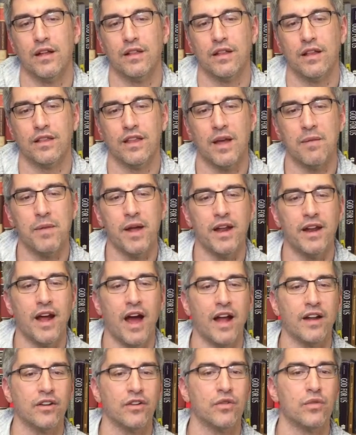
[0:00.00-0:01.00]
that they may
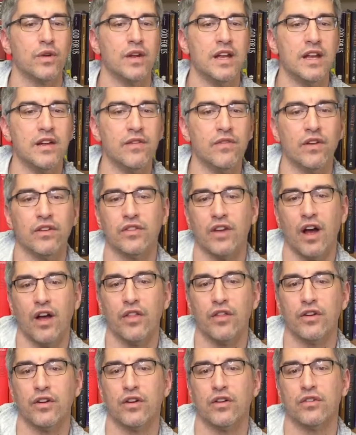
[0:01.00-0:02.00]
not grieve as
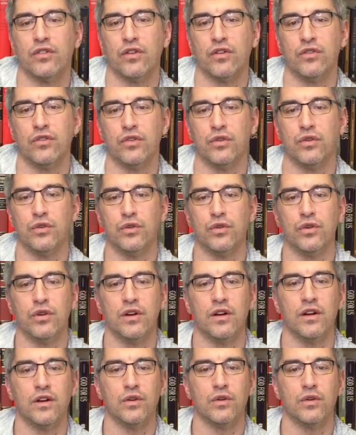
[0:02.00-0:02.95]
others do